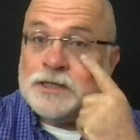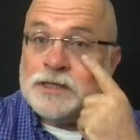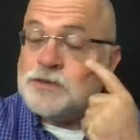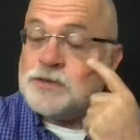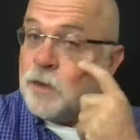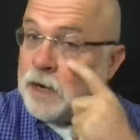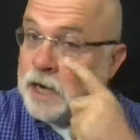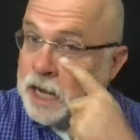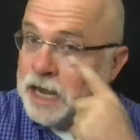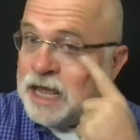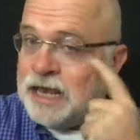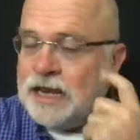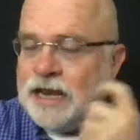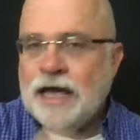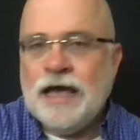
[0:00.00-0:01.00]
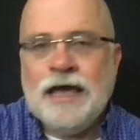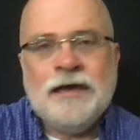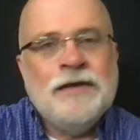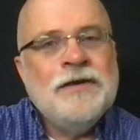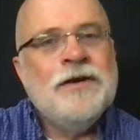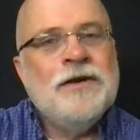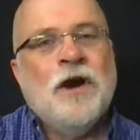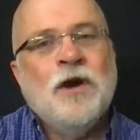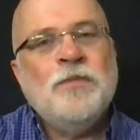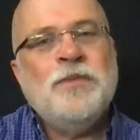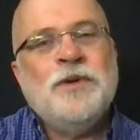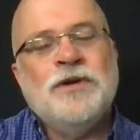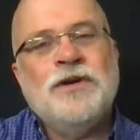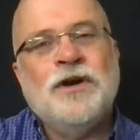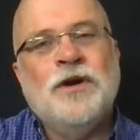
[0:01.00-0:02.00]
this morning, and hope
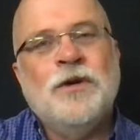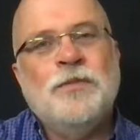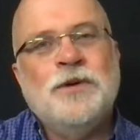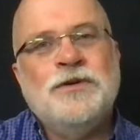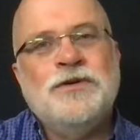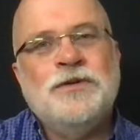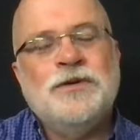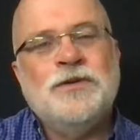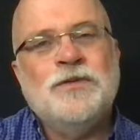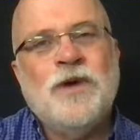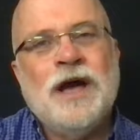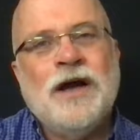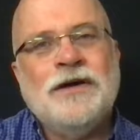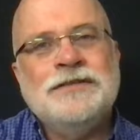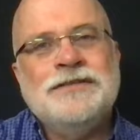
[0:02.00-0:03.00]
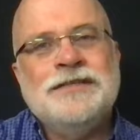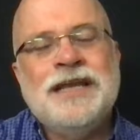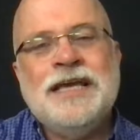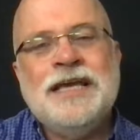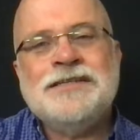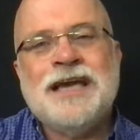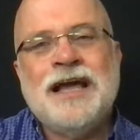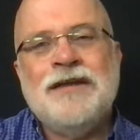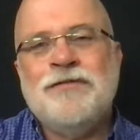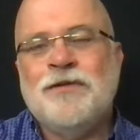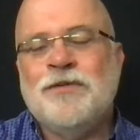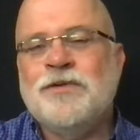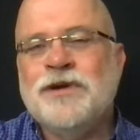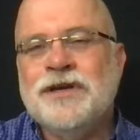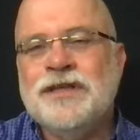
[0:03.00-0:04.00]
you're doing well. And today's kind of a
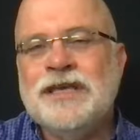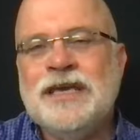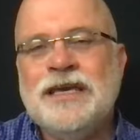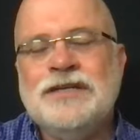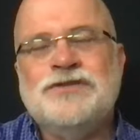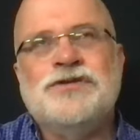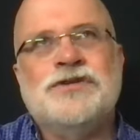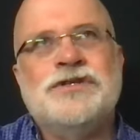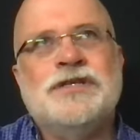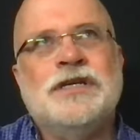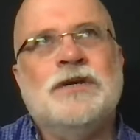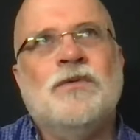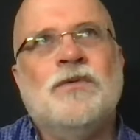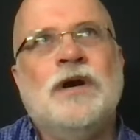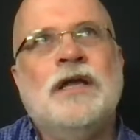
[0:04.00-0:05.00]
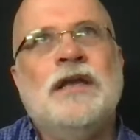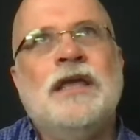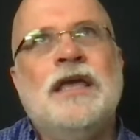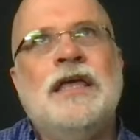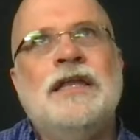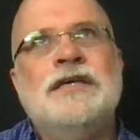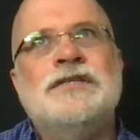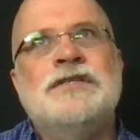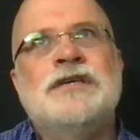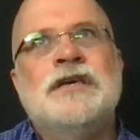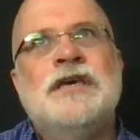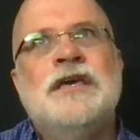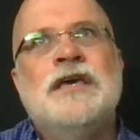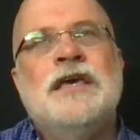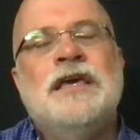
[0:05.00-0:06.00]
really interesting one, and
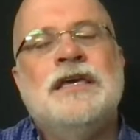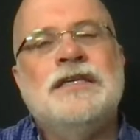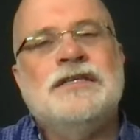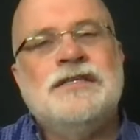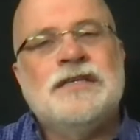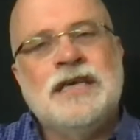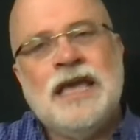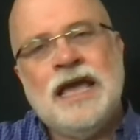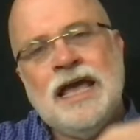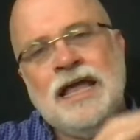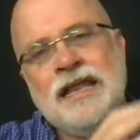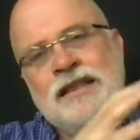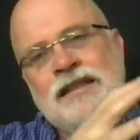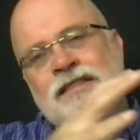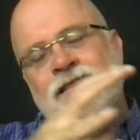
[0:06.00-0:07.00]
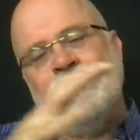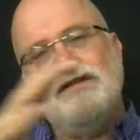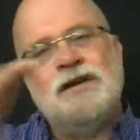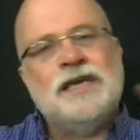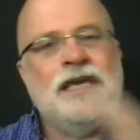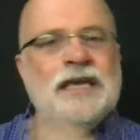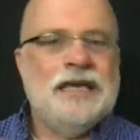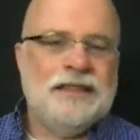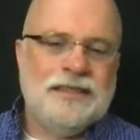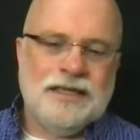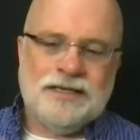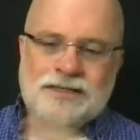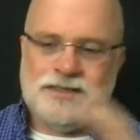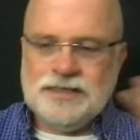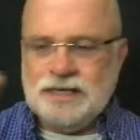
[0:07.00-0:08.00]
it's again looking at
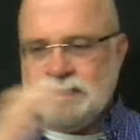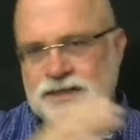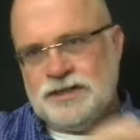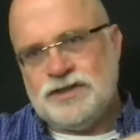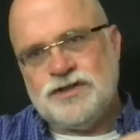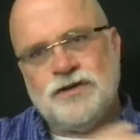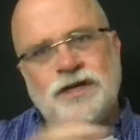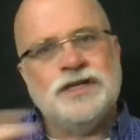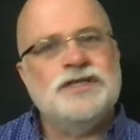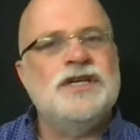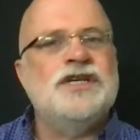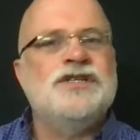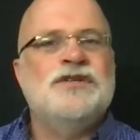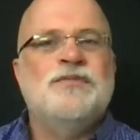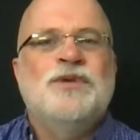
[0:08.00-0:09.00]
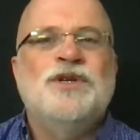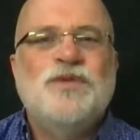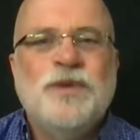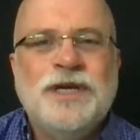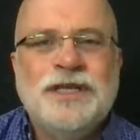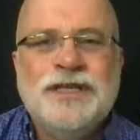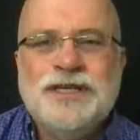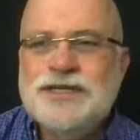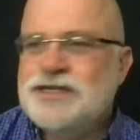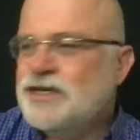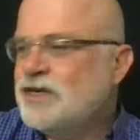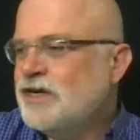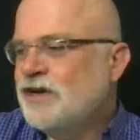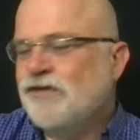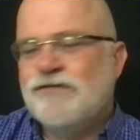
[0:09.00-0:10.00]
this transition between these
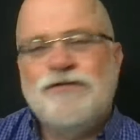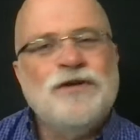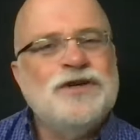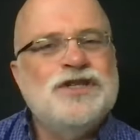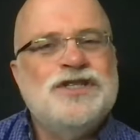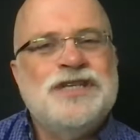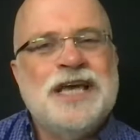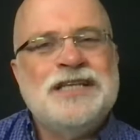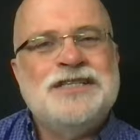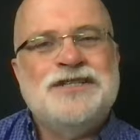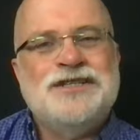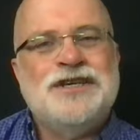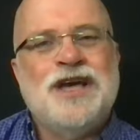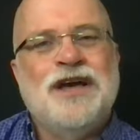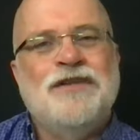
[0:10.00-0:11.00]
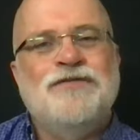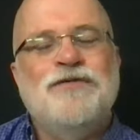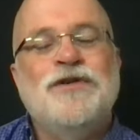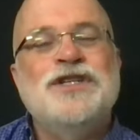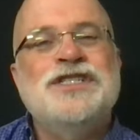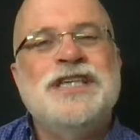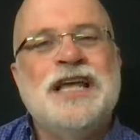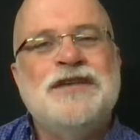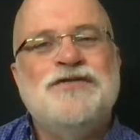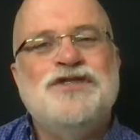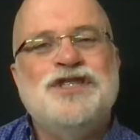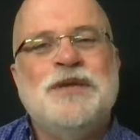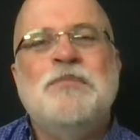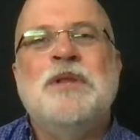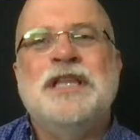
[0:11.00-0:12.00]
first set of
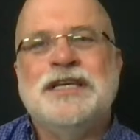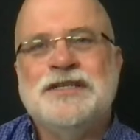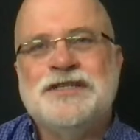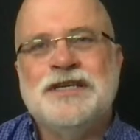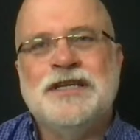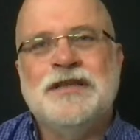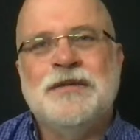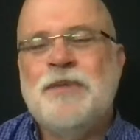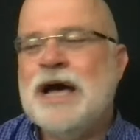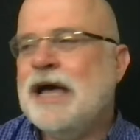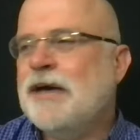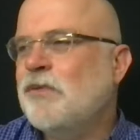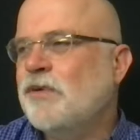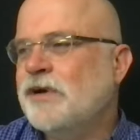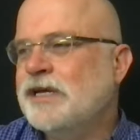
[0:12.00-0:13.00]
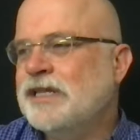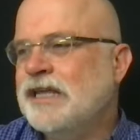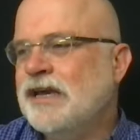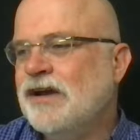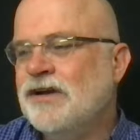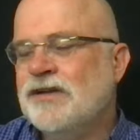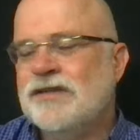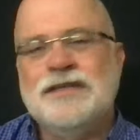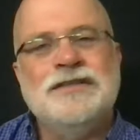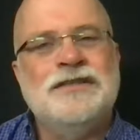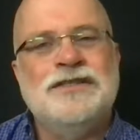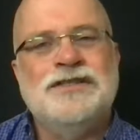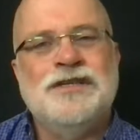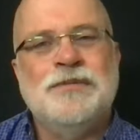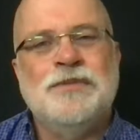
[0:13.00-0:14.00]
siblings in the Bible, and they are
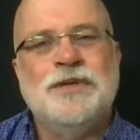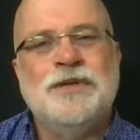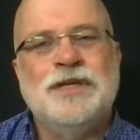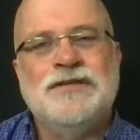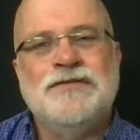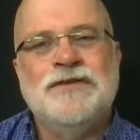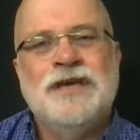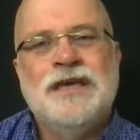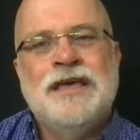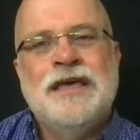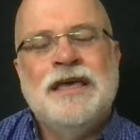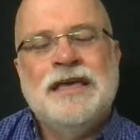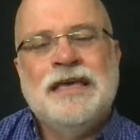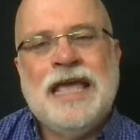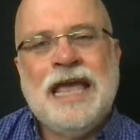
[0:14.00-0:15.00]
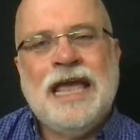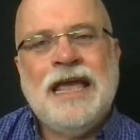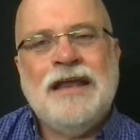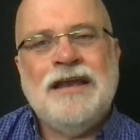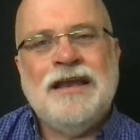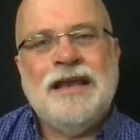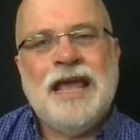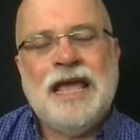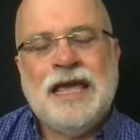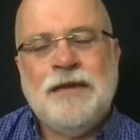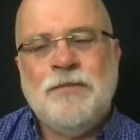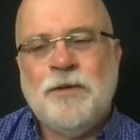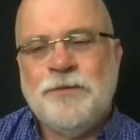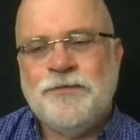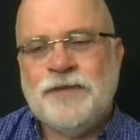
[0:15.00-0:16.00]
the siblings of Cain and
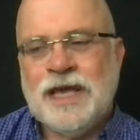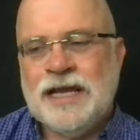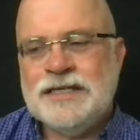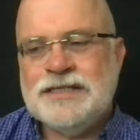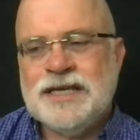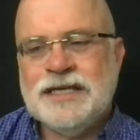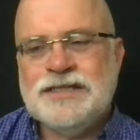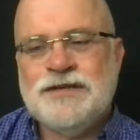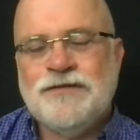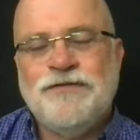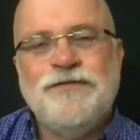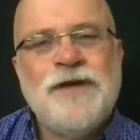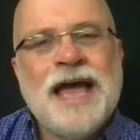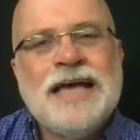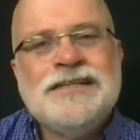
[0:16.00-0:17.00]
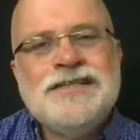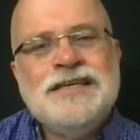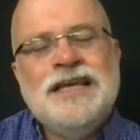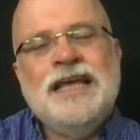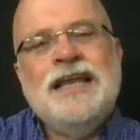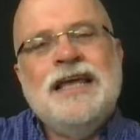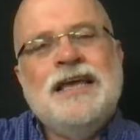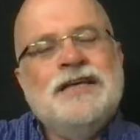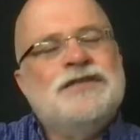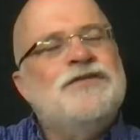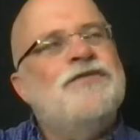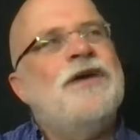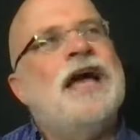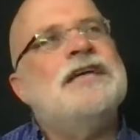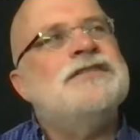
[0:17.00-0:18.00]
Abel. And it's a fascinating
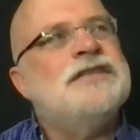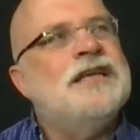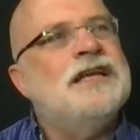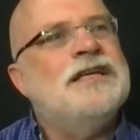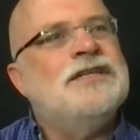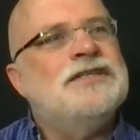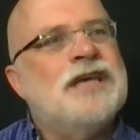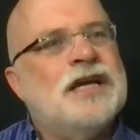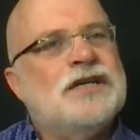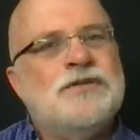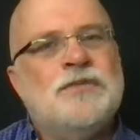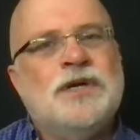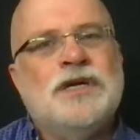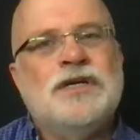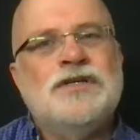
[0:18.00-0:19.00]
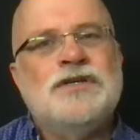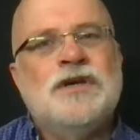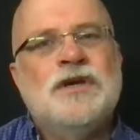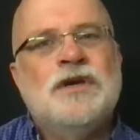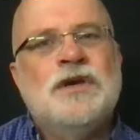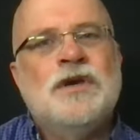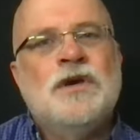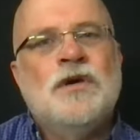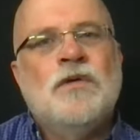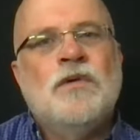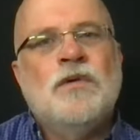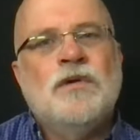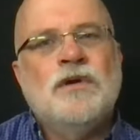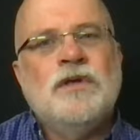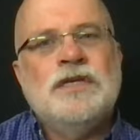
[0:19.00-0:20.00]
section because
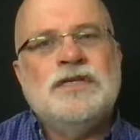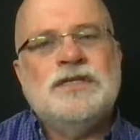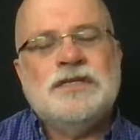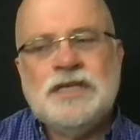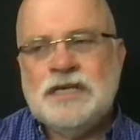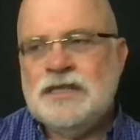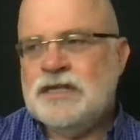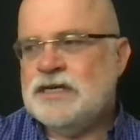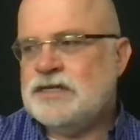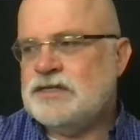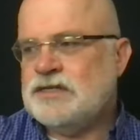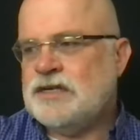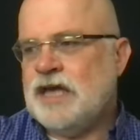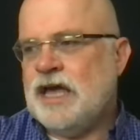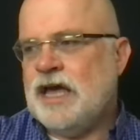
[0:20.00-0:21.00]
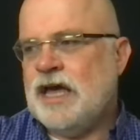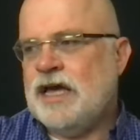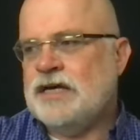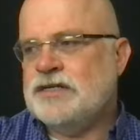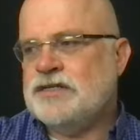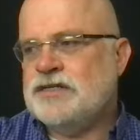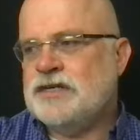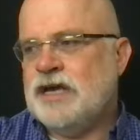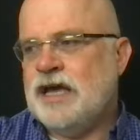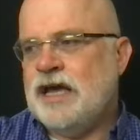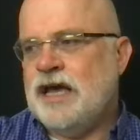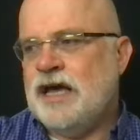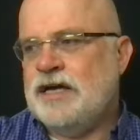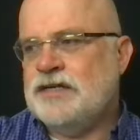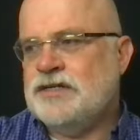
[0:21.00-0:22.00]
we really see this as
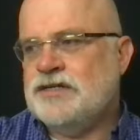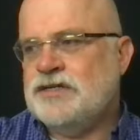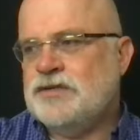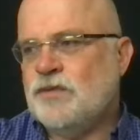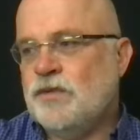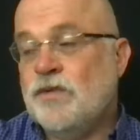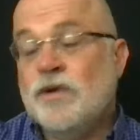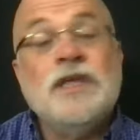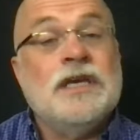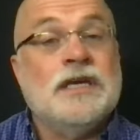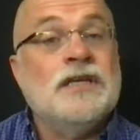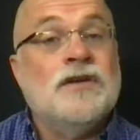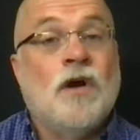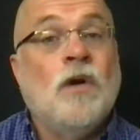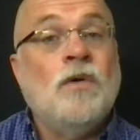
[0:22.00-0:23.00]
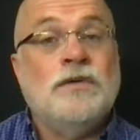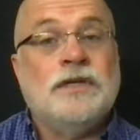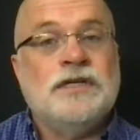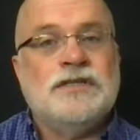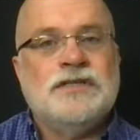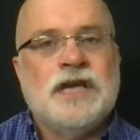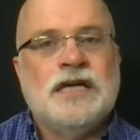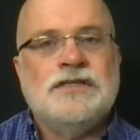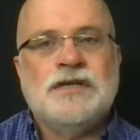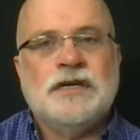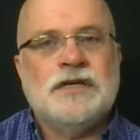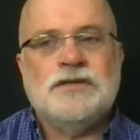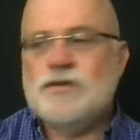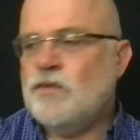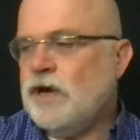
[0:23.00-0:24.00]
we really can hold this as
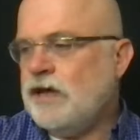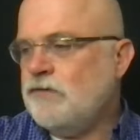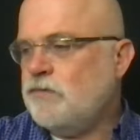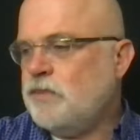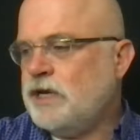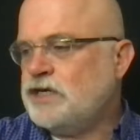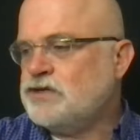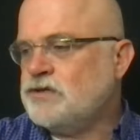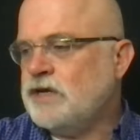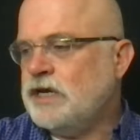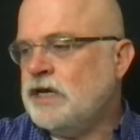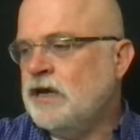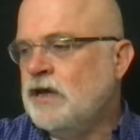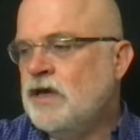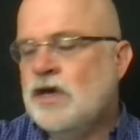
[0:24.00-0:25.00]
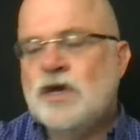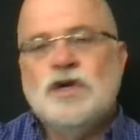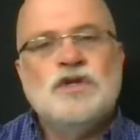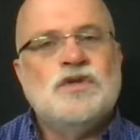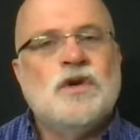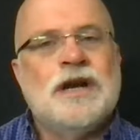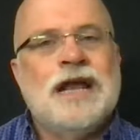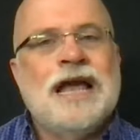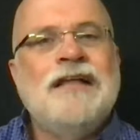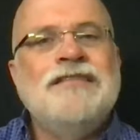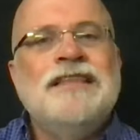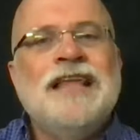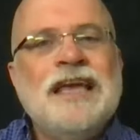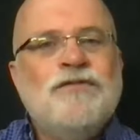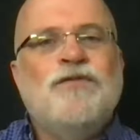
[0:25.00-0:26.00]
a way of picturing sort of
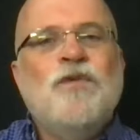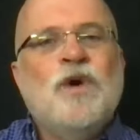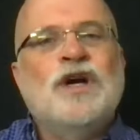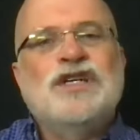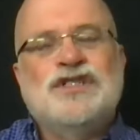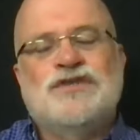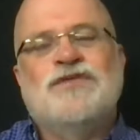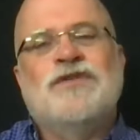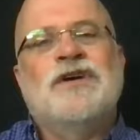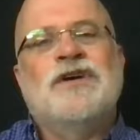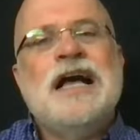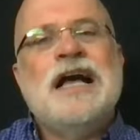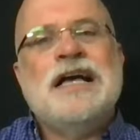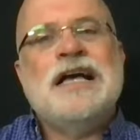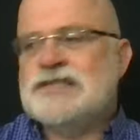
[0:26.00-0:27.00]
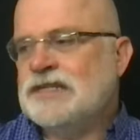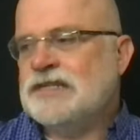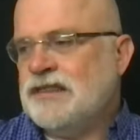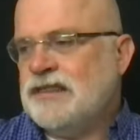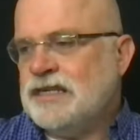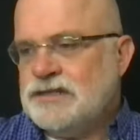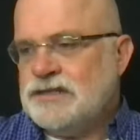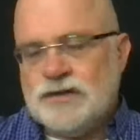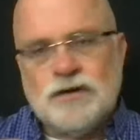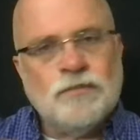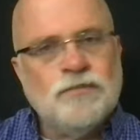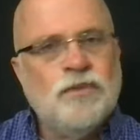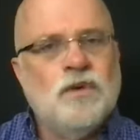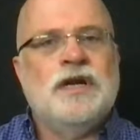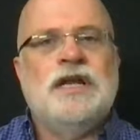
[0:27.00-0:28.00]
how life works for us and the things that are
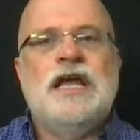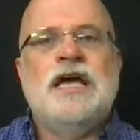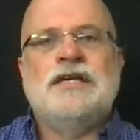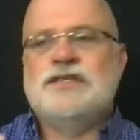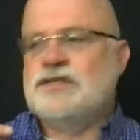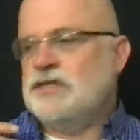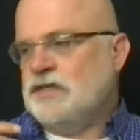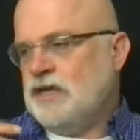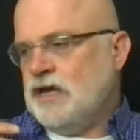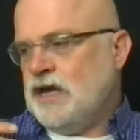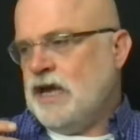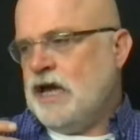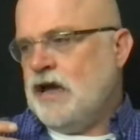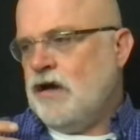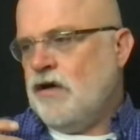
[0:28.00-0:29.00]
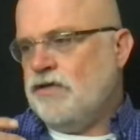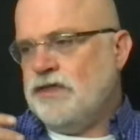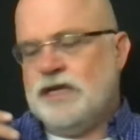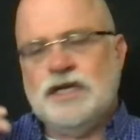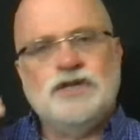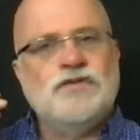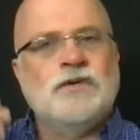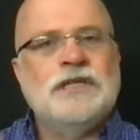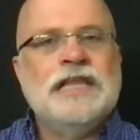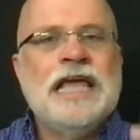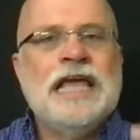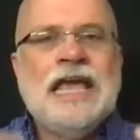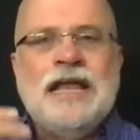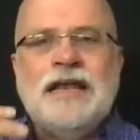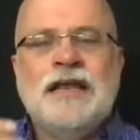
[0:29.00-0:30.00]
born in us and how things
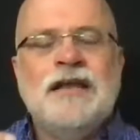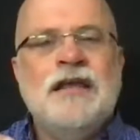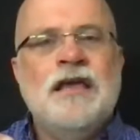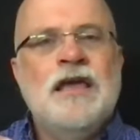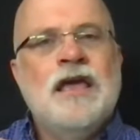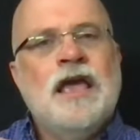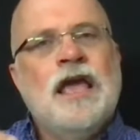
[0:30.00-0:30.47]
relate, and